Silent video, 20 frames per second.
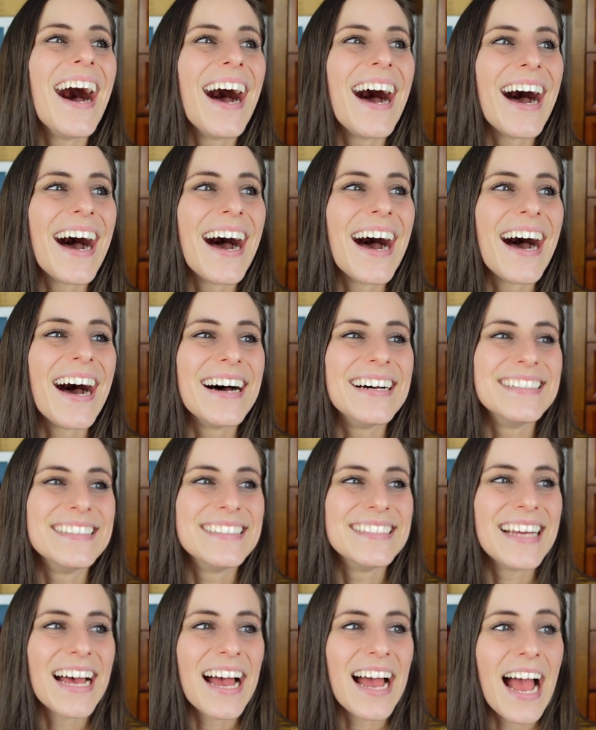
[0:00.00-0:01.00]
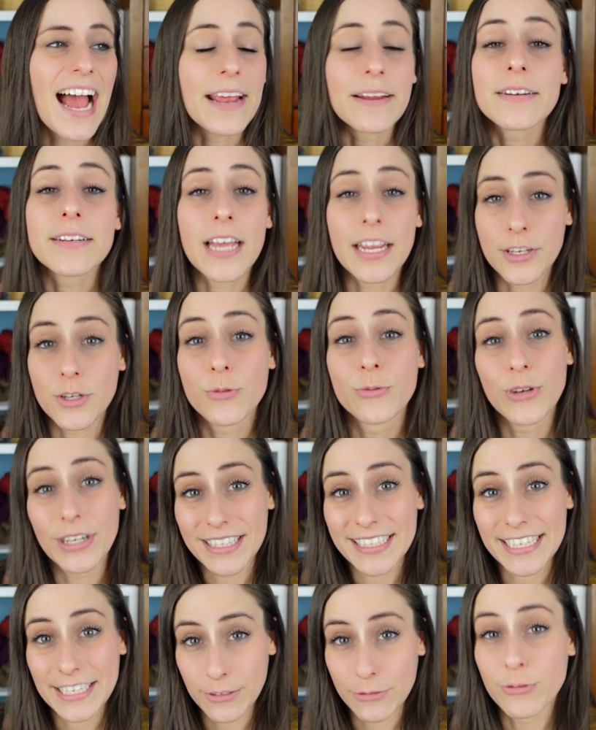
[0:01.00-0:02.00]
uh, I, you
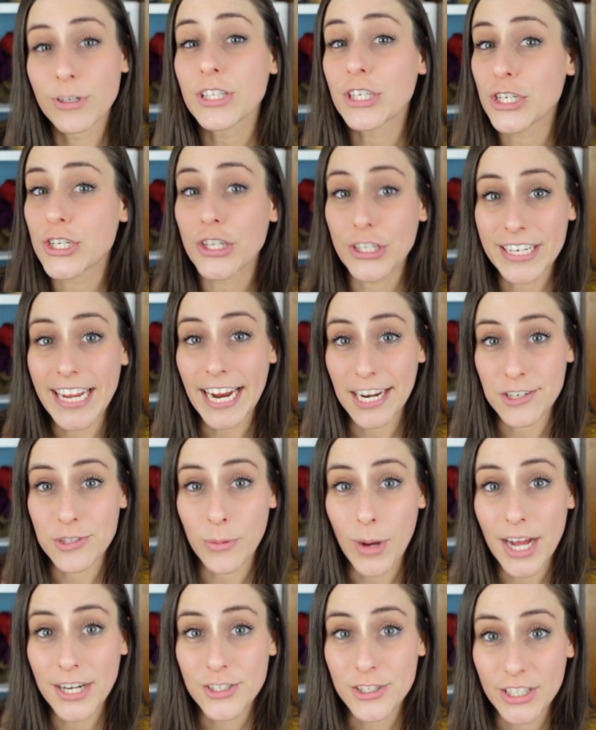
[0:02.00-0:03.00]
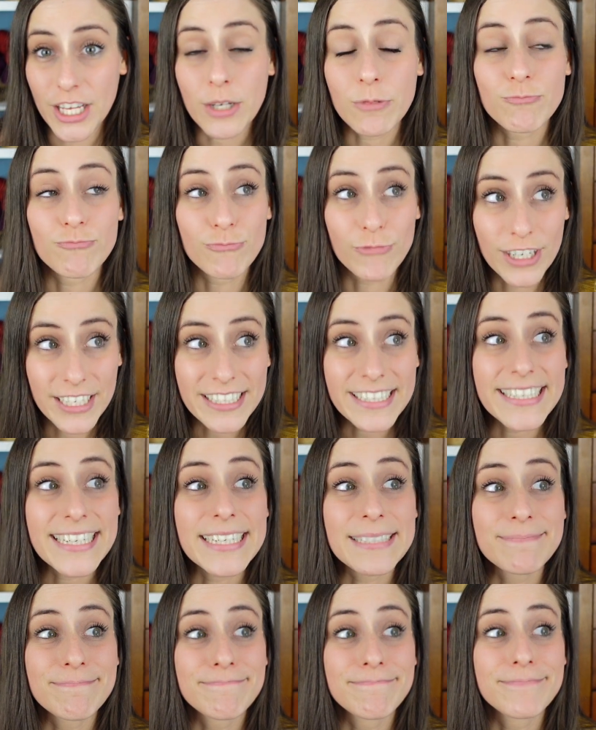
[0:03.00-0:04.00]
really, you really should gauge swatch, like
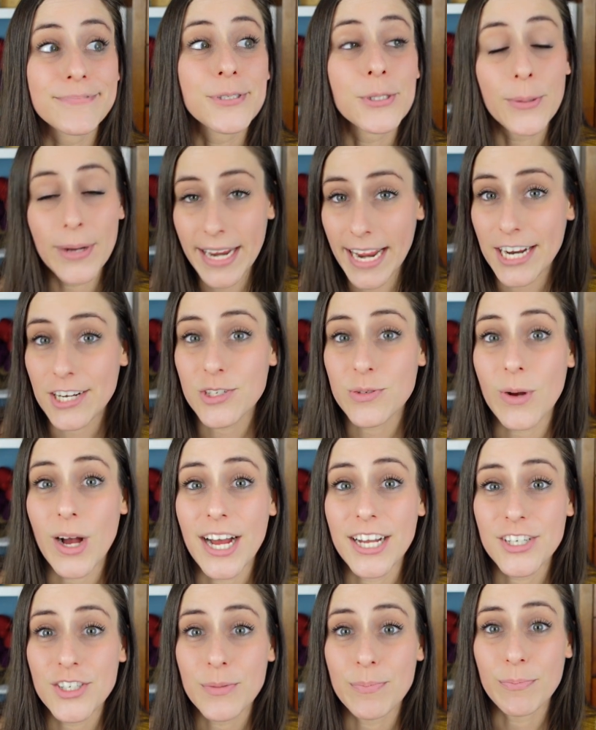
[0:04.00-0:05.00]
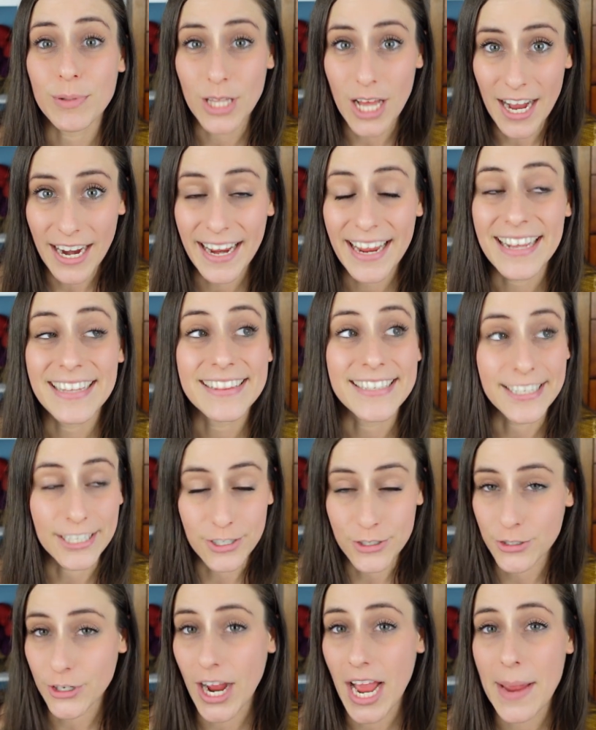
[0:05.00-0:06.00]
really do a gauge swatch, block it, let
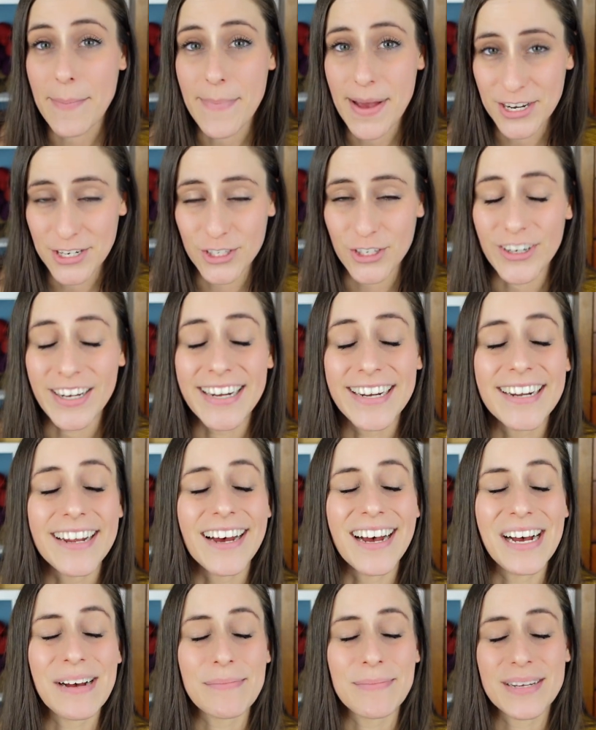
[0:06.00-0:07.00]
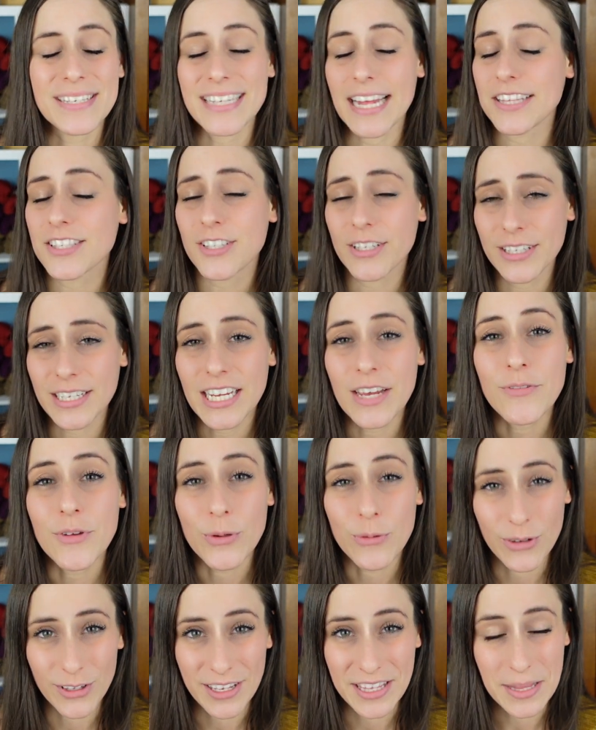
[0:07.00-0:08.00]
it dry, measure it, because um, that's going to give
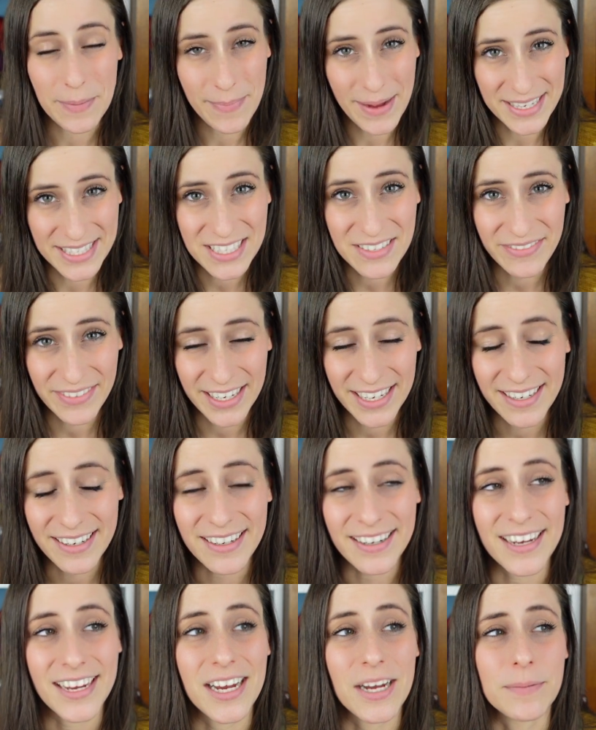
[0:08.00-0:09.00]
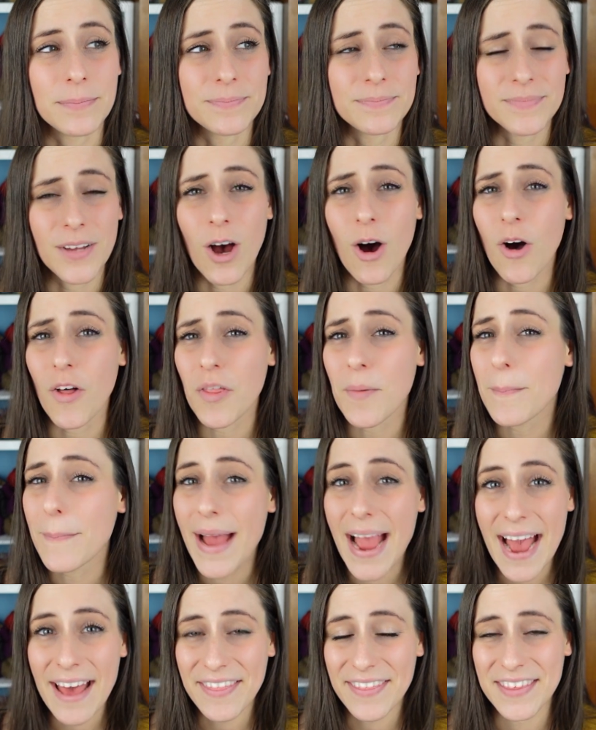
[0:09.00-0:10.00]
you really the best fit. Um, all the
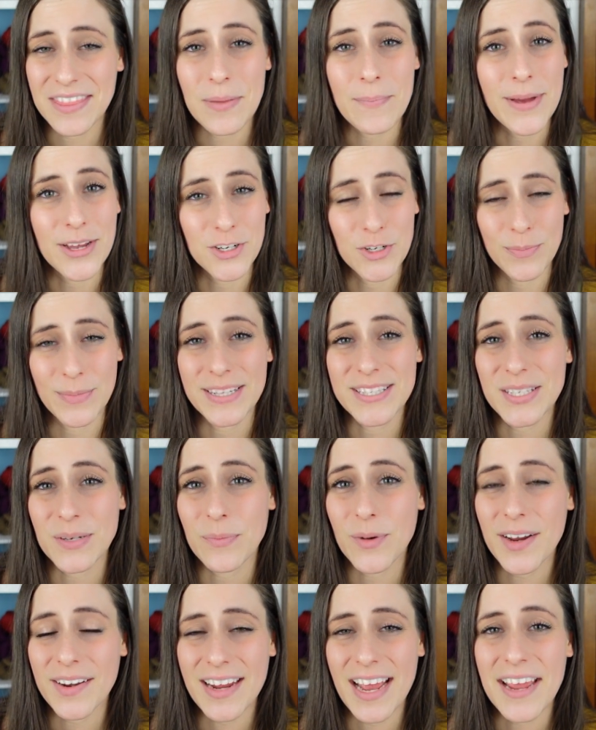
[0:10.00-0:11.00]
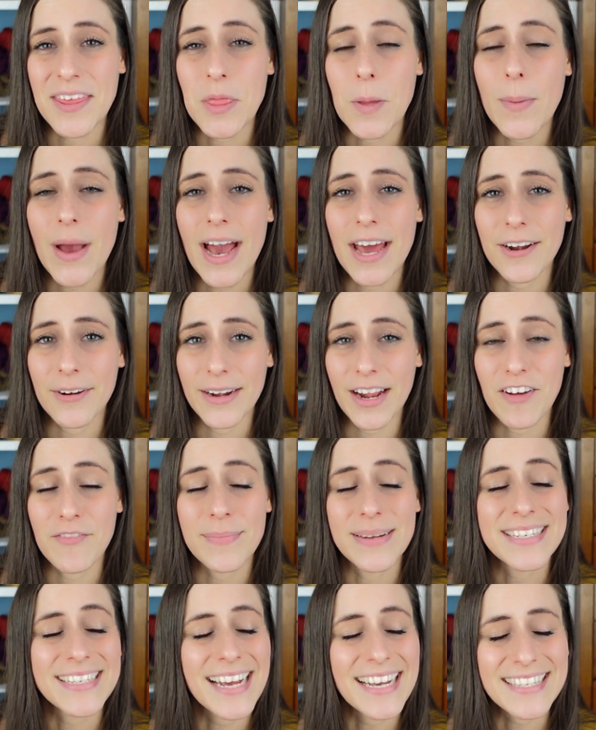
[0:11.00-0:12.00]
math and the measurements and whatnot in the pattern have
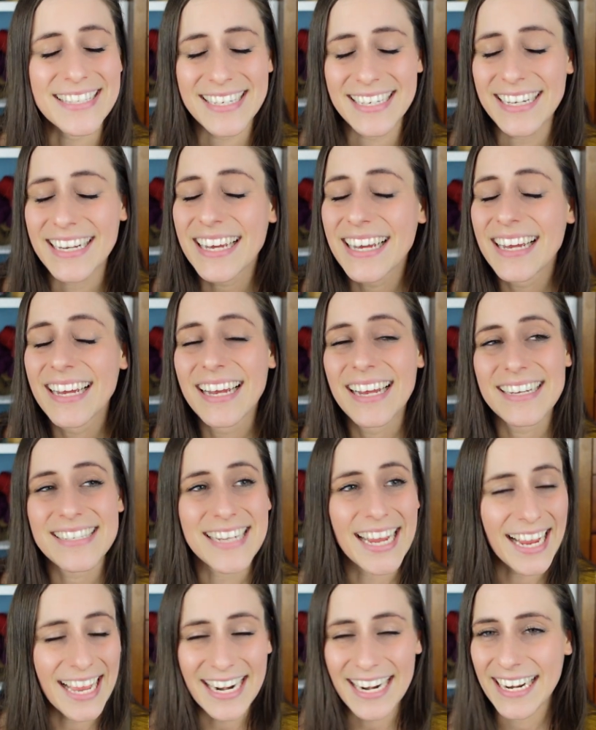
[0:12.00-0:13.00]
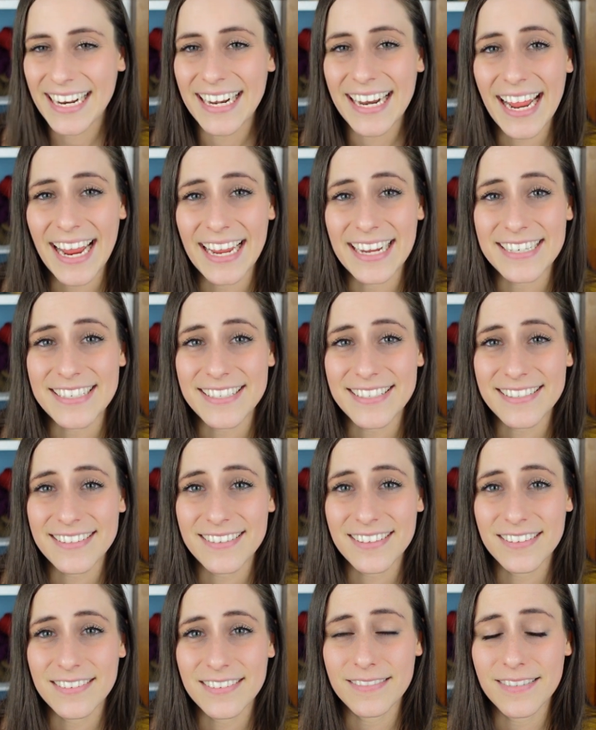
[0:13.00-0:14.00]
been tested, tech edited, and
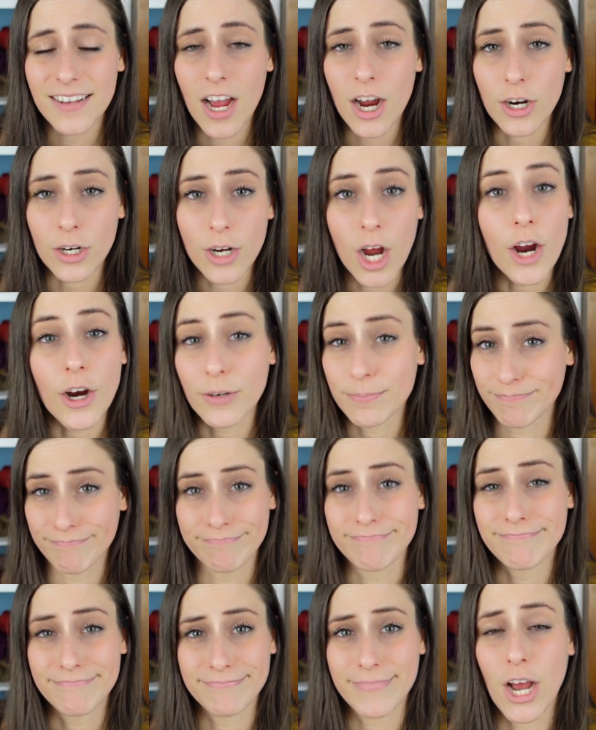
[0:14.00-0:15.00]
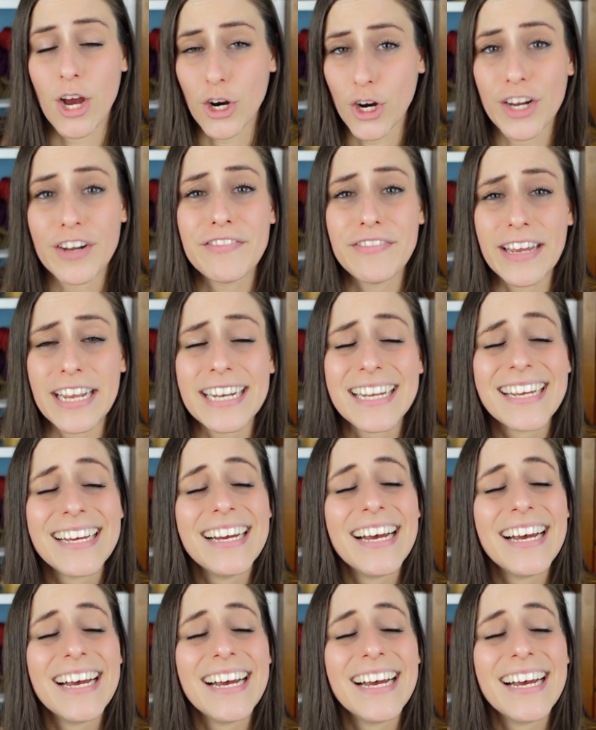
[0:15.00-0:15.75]
are, are a good fit.